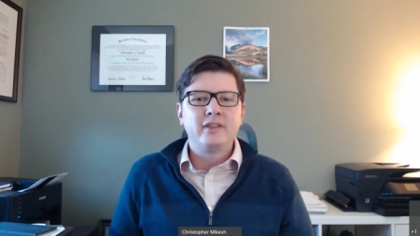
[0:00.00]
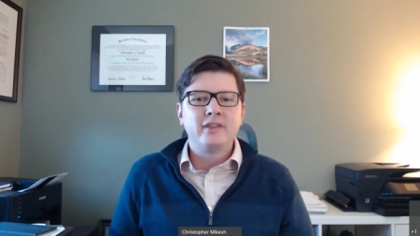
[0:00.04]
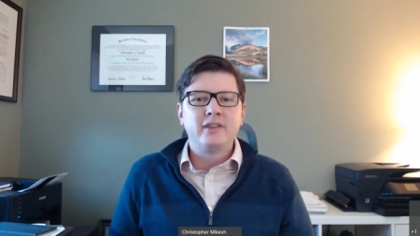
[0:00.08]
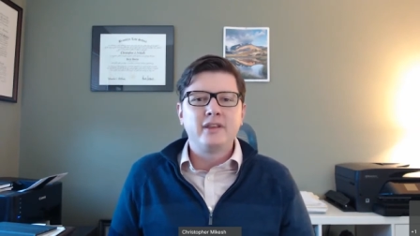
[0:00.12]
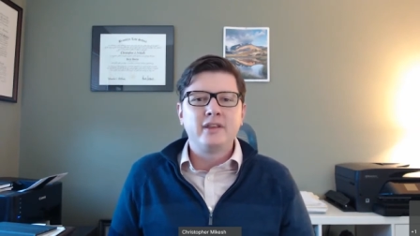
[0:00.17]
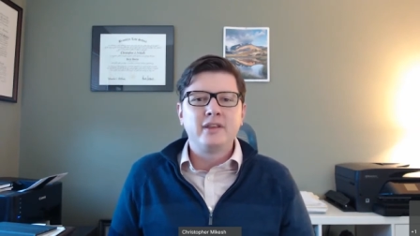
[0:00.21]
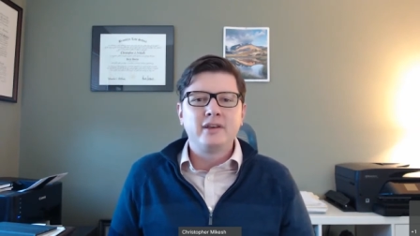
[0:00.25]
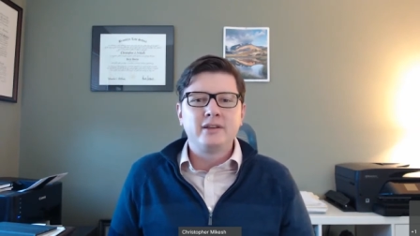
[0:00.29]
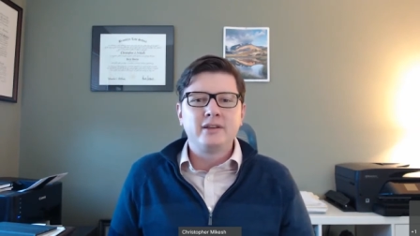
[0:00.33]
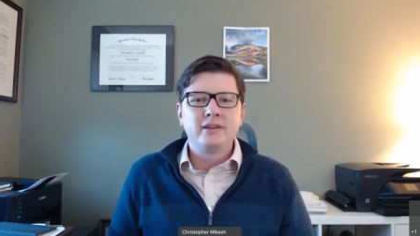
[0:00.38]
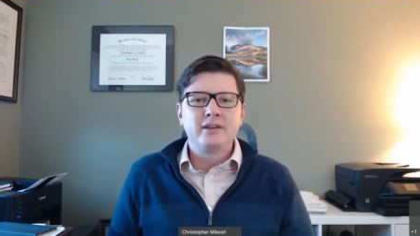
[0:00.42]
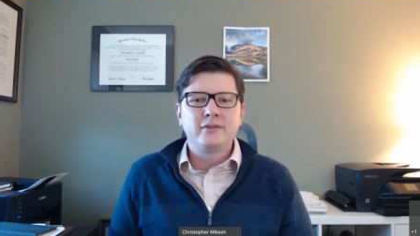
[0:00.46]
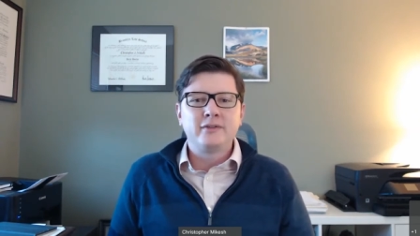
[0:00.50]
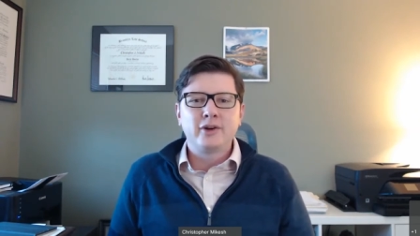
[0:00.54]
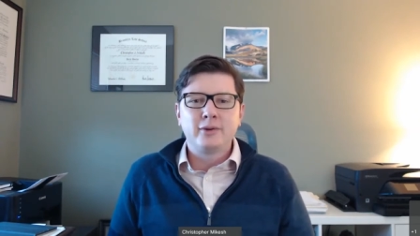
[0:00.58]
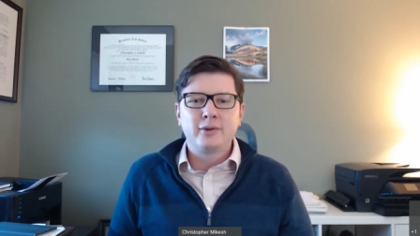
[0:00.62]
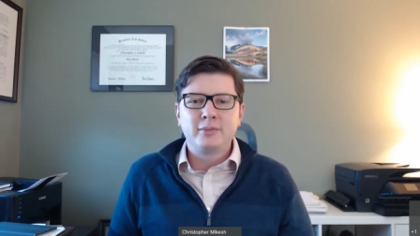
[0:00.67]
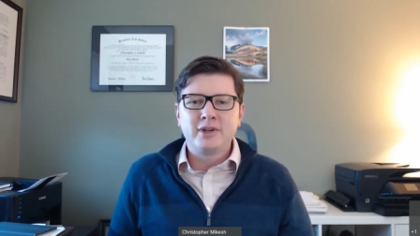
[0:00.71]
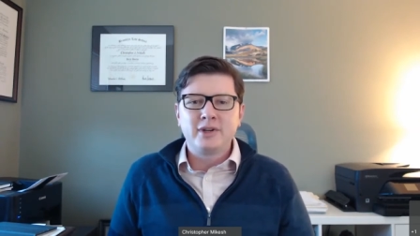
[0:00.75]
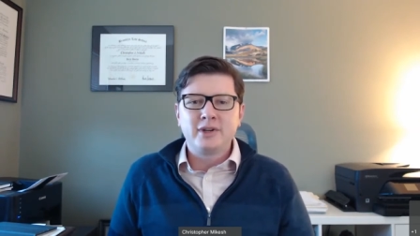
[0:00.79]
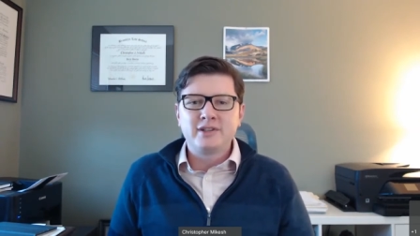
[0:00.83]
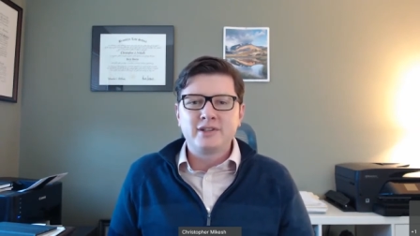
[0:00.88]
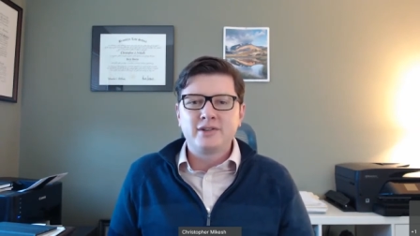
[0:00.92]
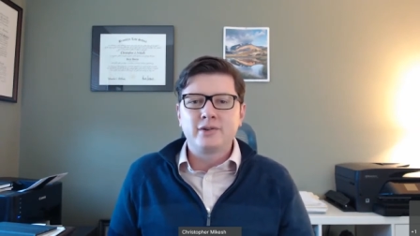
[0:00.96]
The
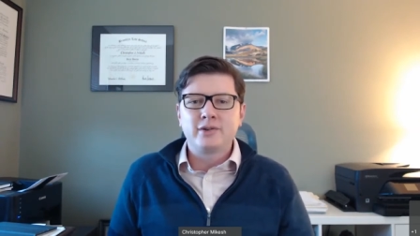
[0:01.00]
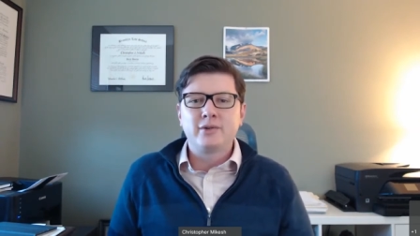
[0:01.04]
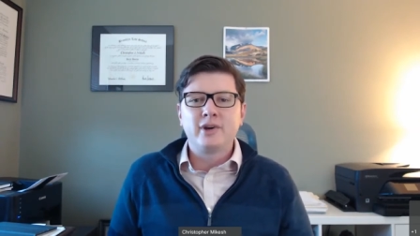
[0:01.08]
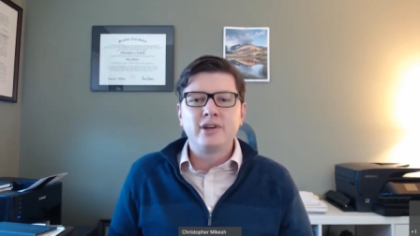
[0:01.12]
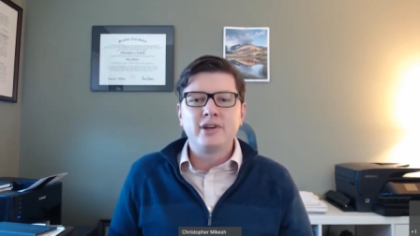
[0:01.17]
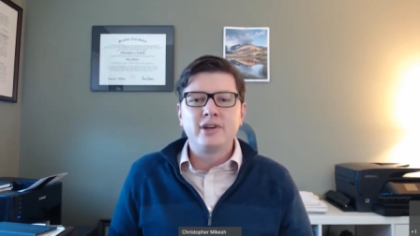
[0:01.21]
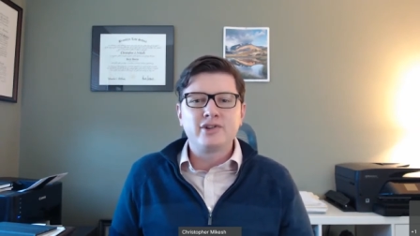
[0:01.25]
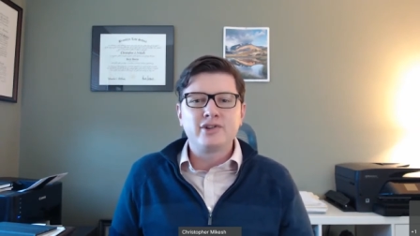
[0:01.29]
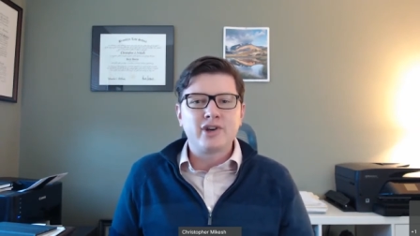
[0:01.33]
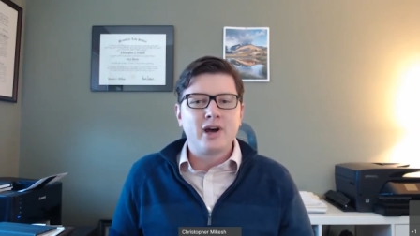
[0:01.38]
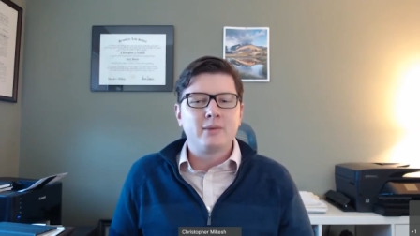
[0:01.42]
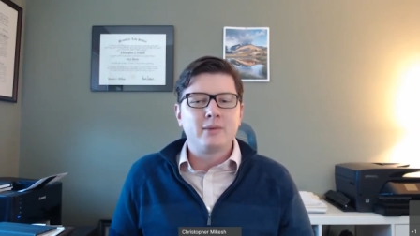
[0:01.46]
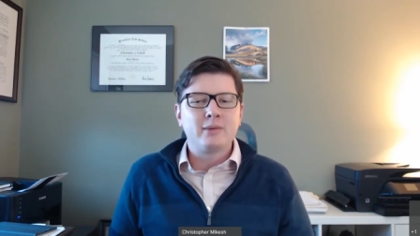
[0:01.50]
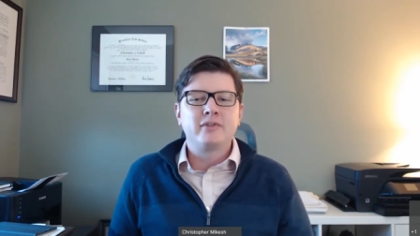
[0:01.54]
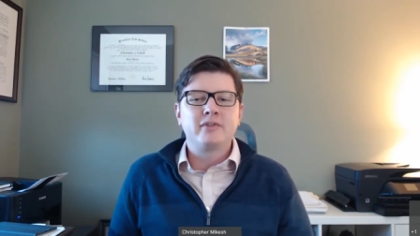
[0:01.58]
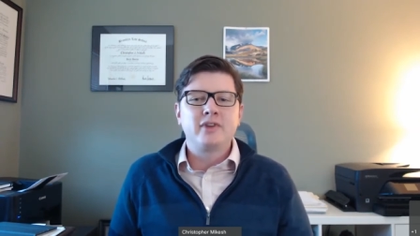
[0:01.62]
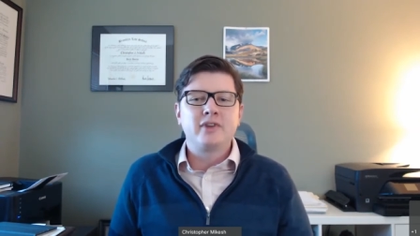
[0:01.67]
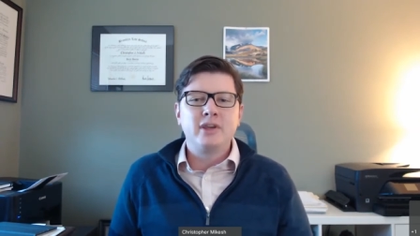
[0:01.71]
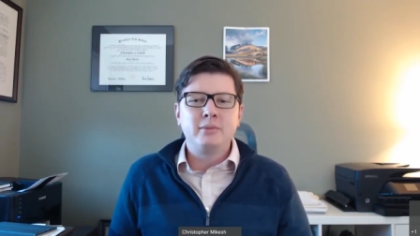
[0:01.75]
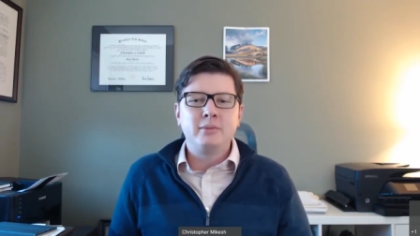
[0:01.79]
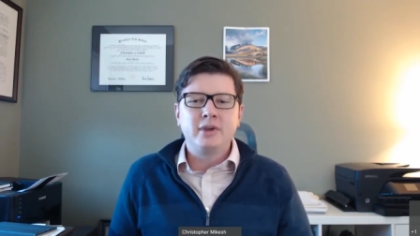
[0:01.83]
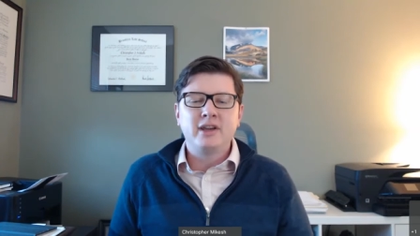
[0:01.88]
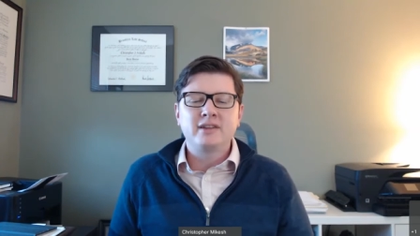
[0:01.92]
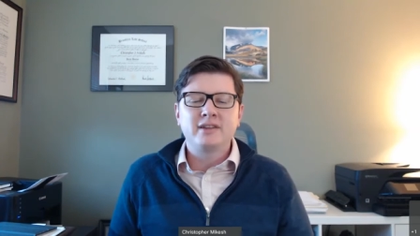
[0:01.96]
firm does a great job
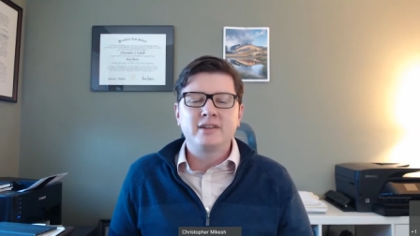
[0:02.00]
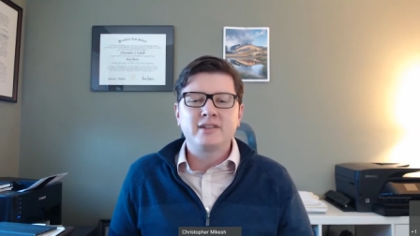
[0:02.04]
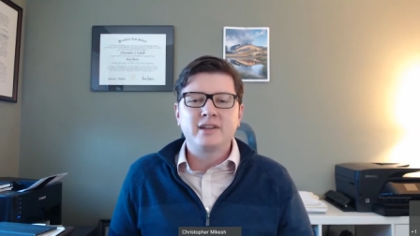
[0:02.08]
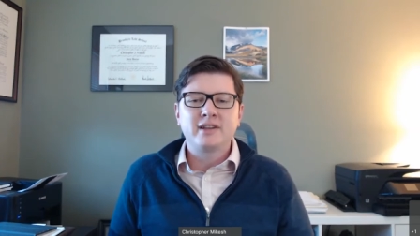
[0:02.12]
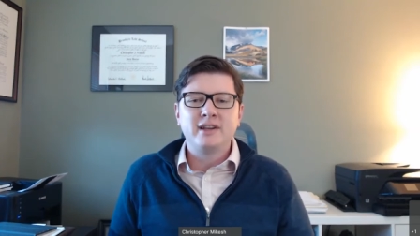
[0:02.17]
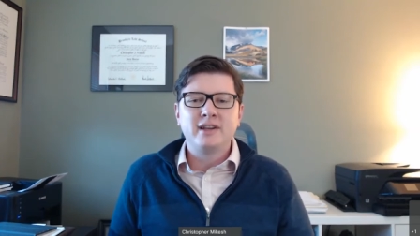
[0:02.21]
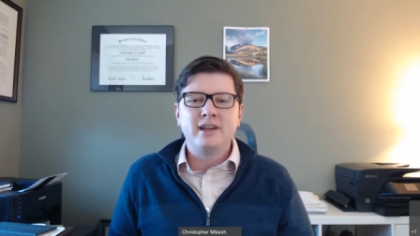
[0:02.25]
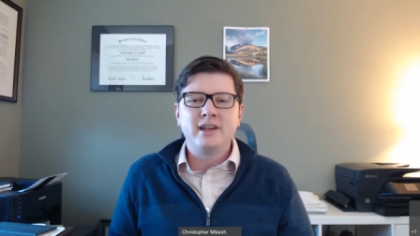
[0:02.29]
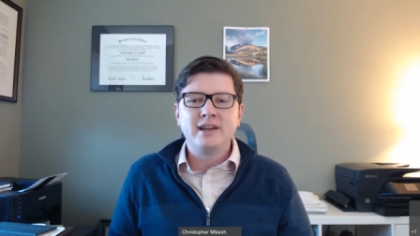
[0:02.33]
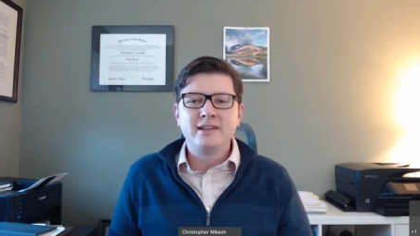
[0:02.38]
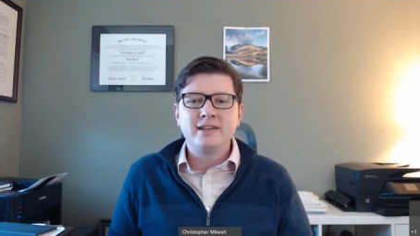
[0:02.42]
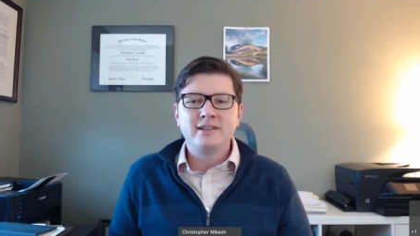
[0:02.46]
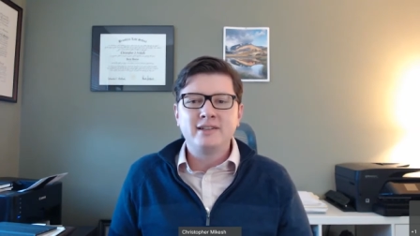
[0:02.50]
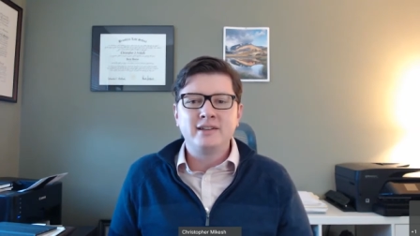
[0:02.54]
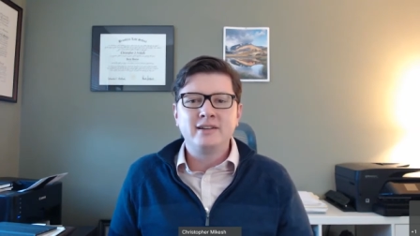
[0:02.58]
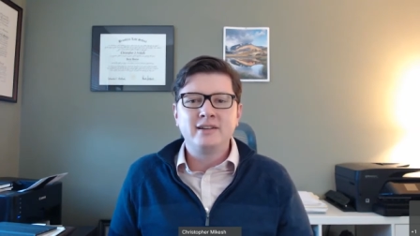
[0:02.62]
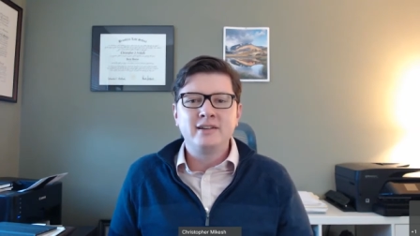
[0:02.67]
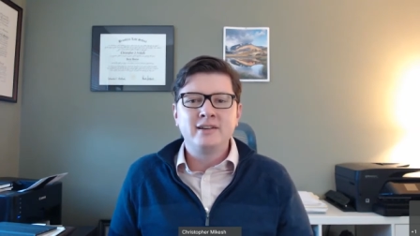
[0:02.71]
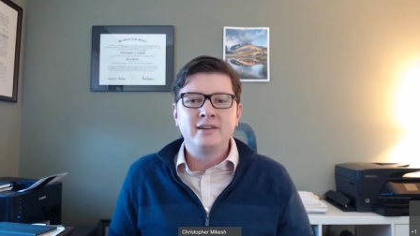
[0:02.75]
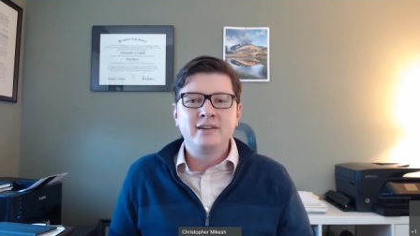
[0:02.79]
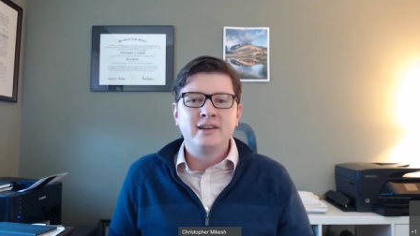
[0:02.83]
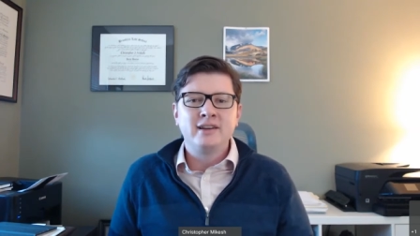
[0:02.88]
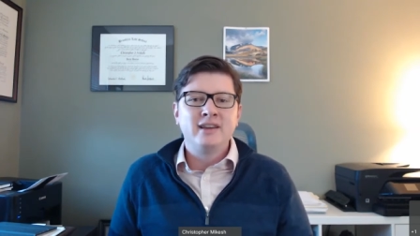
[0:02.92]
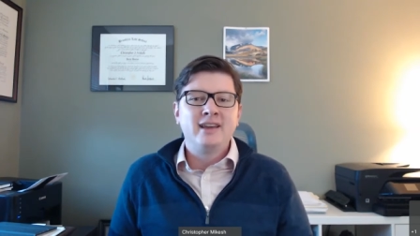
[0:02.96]
of keeping us
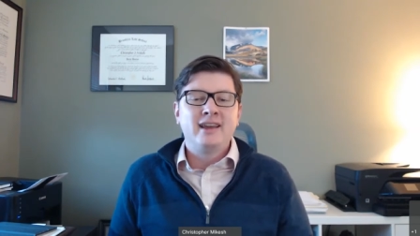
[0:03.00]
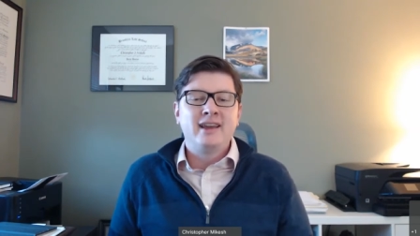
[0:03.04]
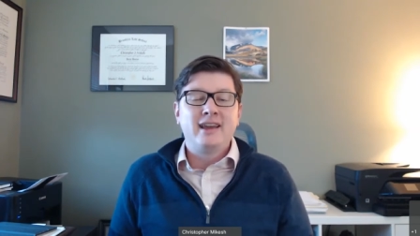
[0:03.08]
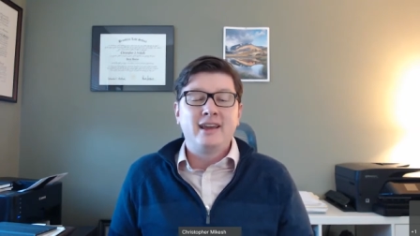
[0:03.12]
connected